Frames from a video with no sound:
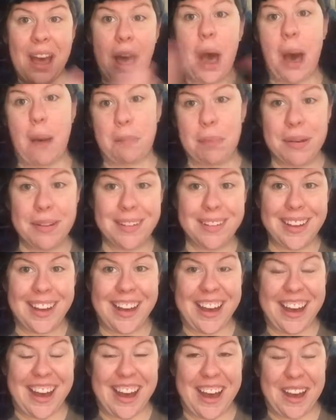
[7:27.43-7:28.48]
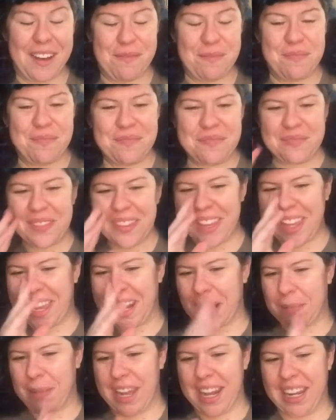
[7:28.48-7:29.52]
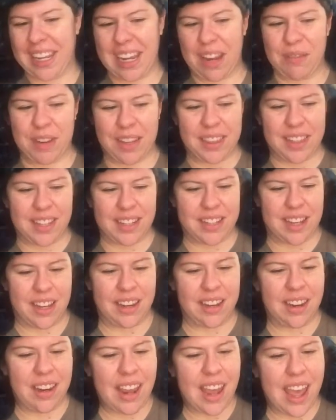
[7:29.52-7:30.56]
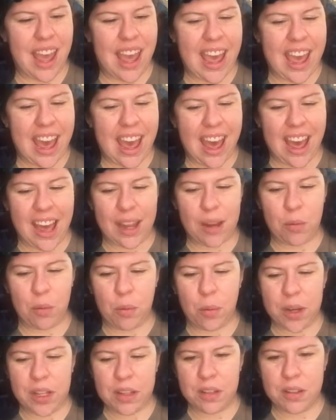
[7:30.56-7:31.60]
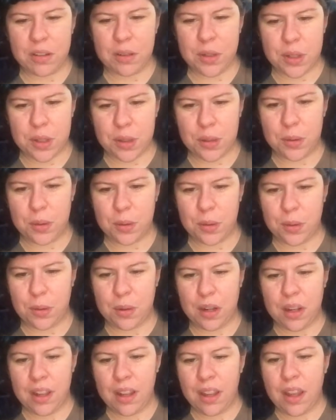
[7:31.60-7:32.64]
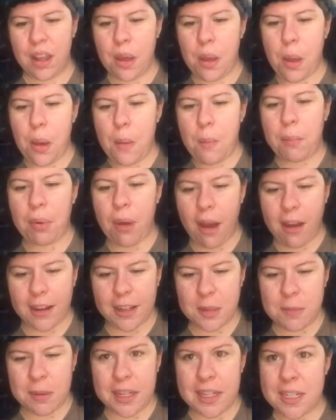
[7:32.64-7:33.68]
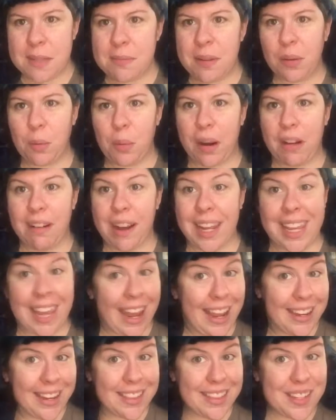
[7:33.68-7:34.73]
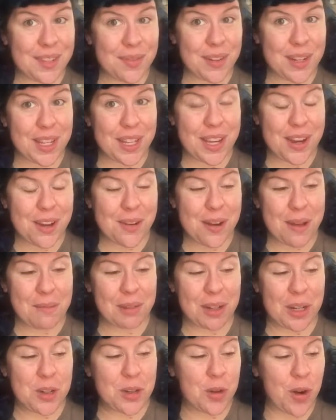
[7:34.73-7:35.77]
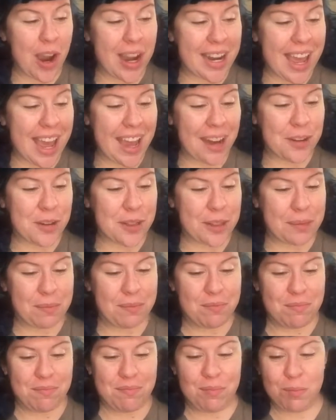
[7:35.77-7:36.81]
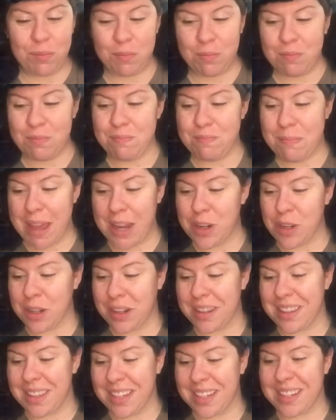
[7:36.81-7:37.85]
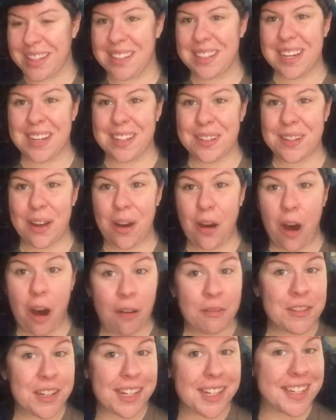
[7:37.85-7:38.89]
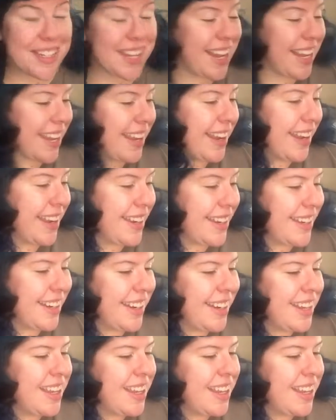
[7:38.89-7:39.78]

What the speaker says: up, and I'm getting everything done. I will do product placement where I can in this video. I'm going to try to actually mention things as often as I can.